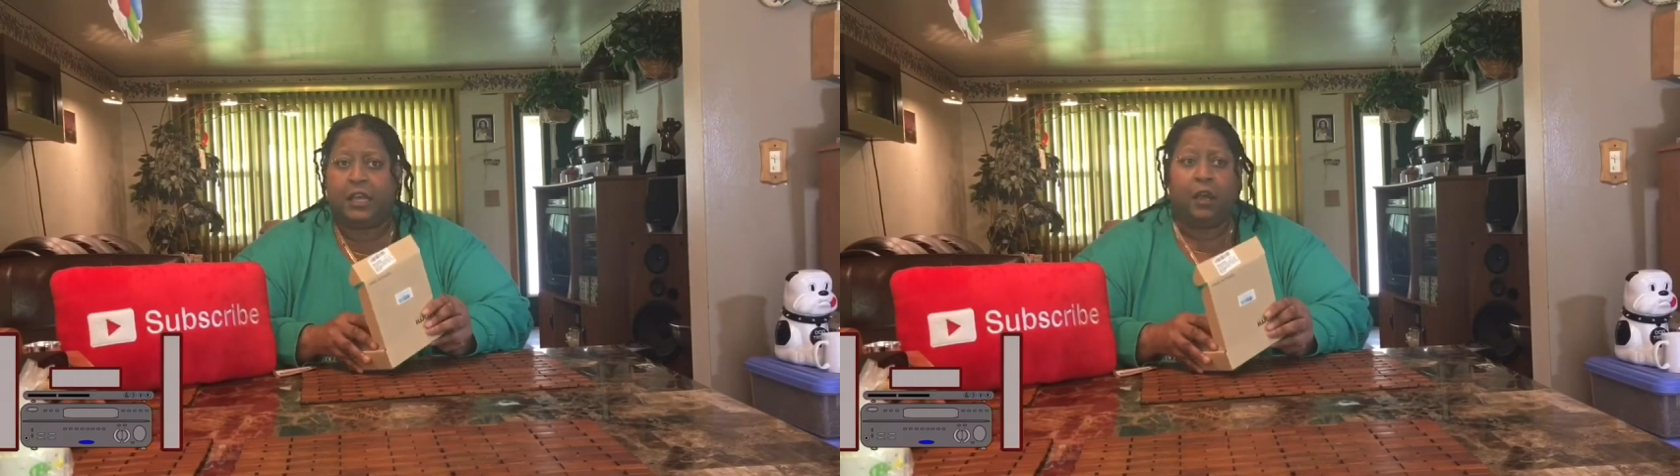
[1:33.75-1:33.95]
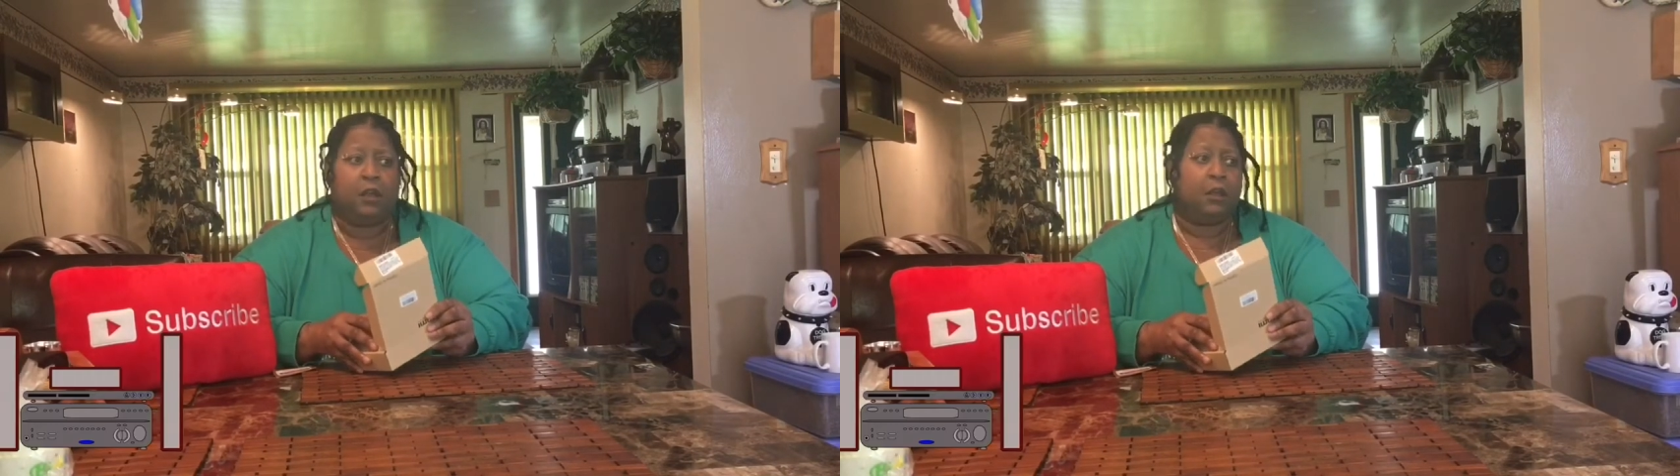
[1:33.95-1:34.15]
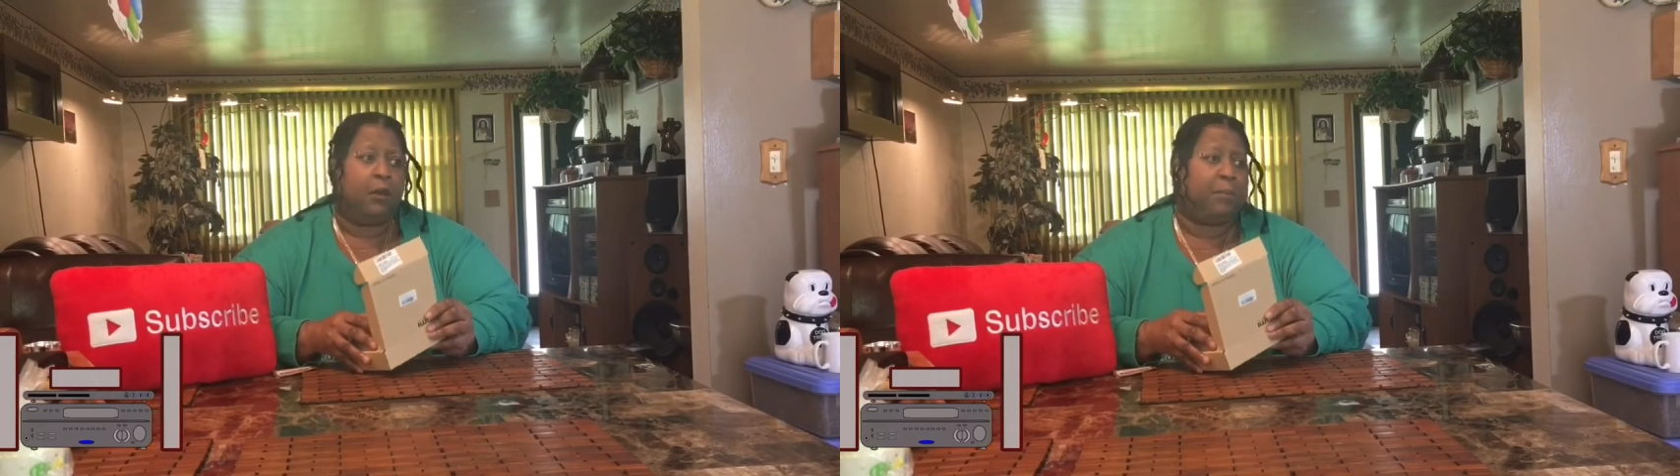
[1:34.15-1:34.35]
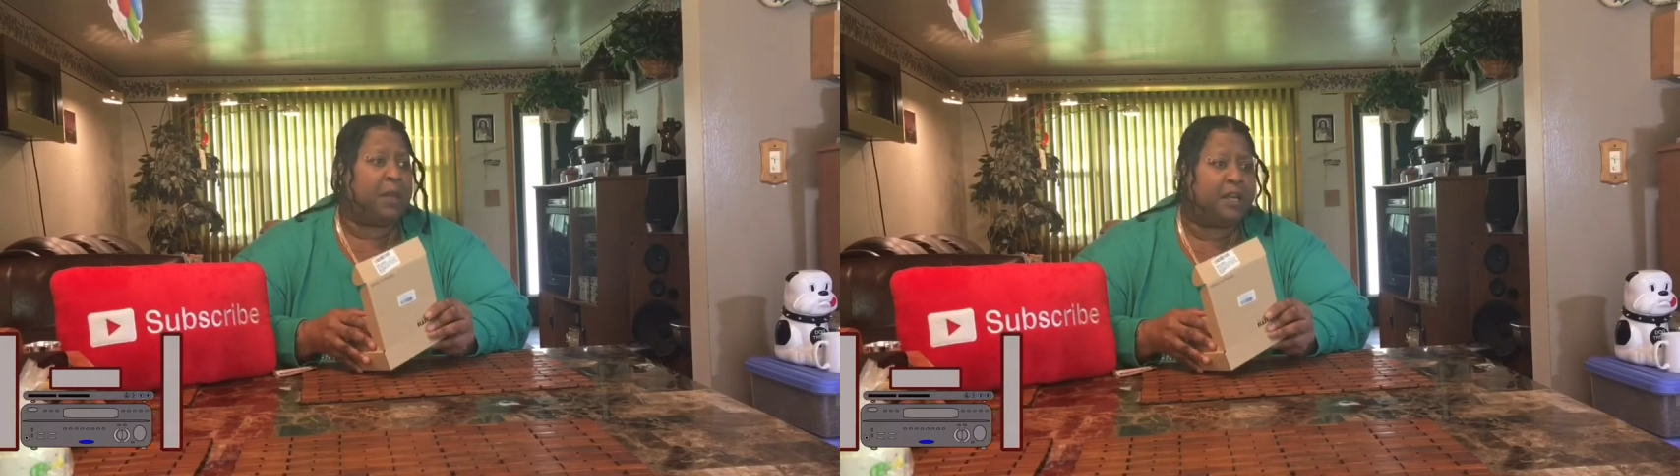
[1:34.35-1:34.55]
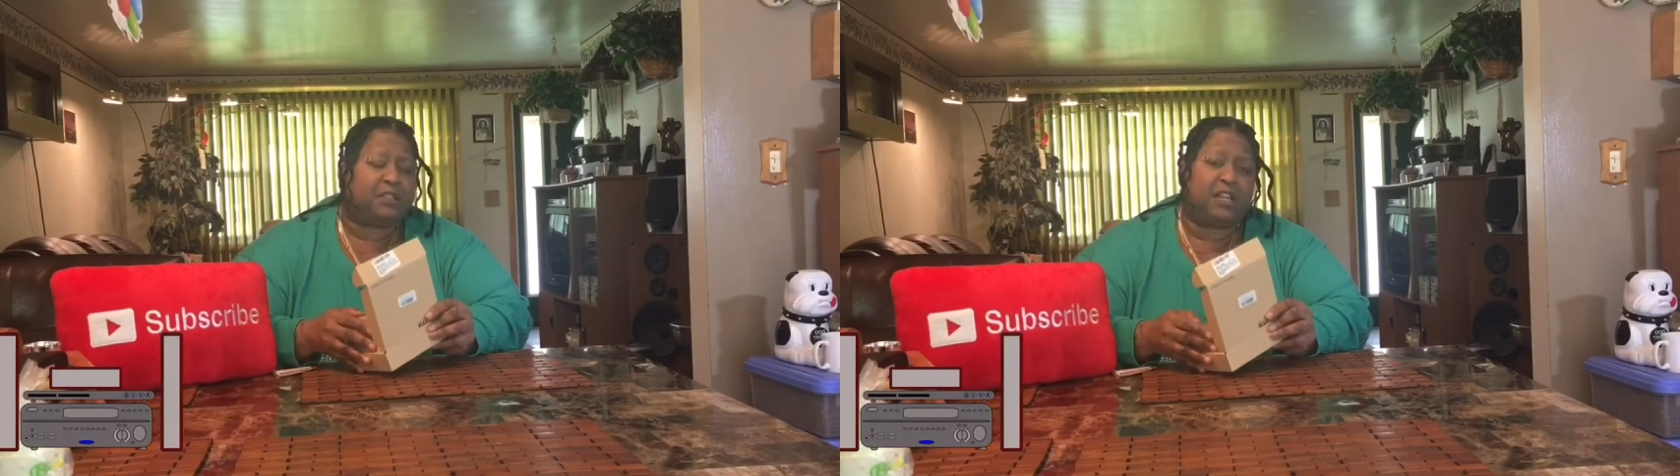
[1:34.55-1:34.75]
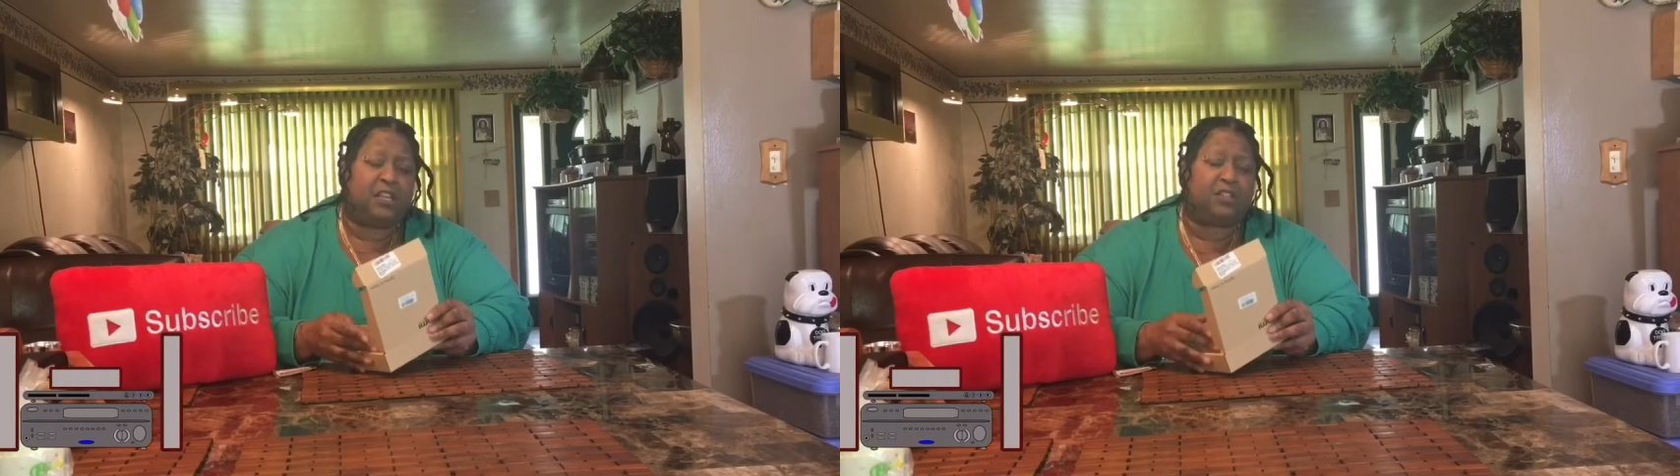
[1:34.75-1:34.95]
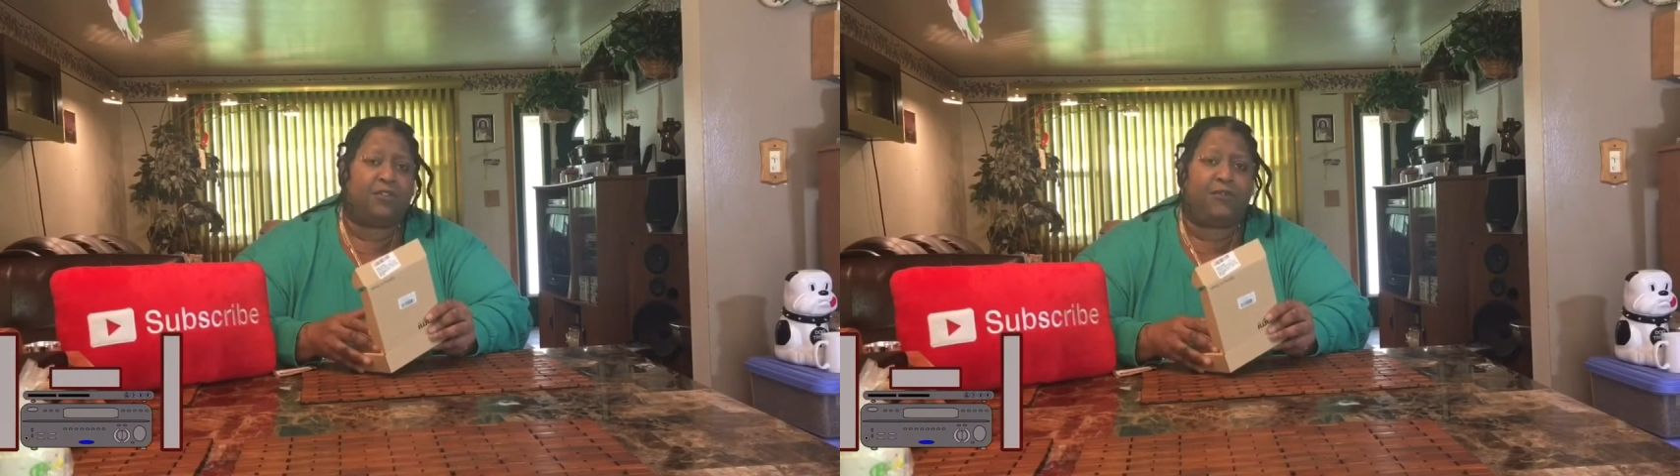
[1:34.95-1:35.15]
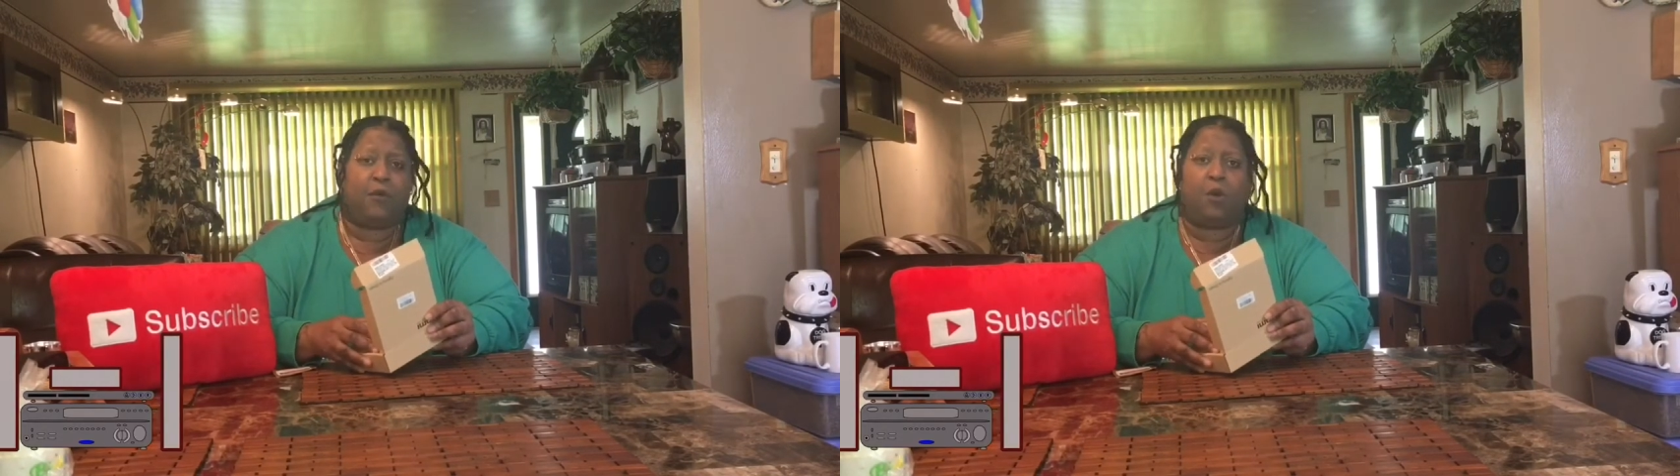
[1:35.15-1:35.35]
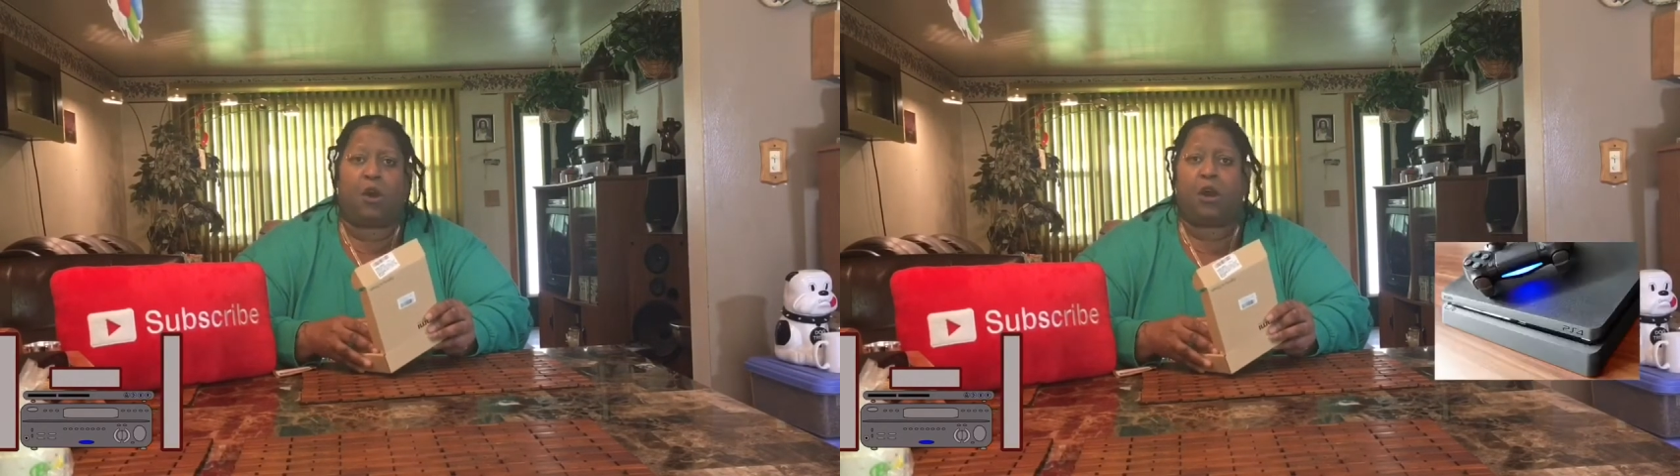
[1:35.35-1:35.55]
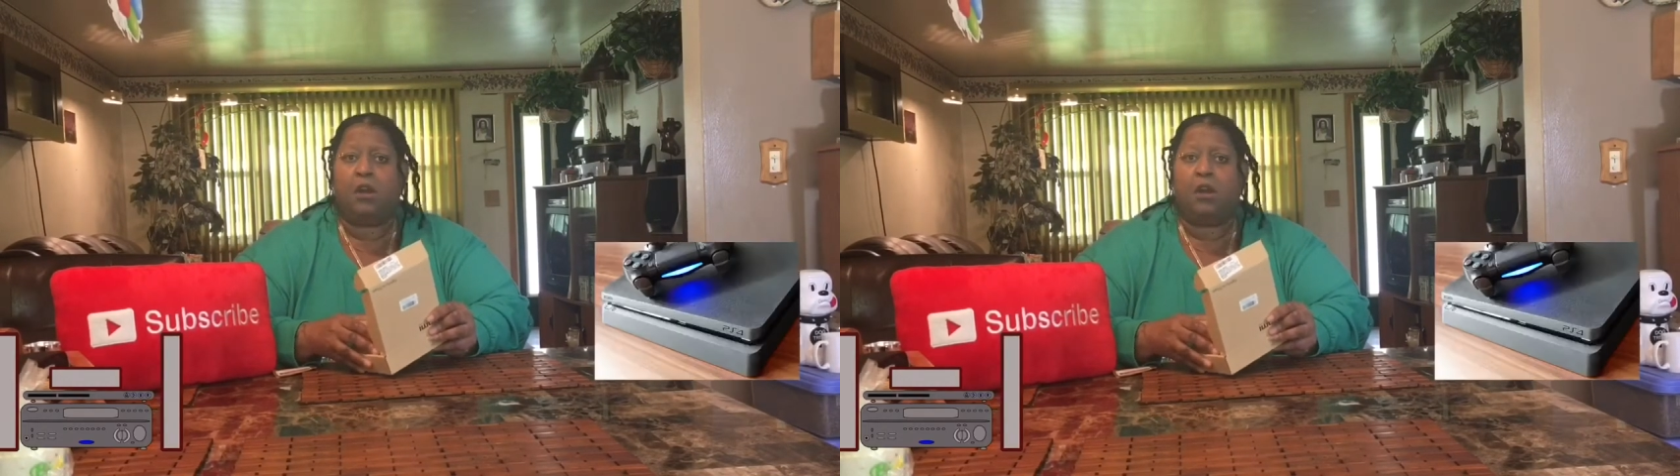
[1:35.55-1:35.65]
your PlayStation 4,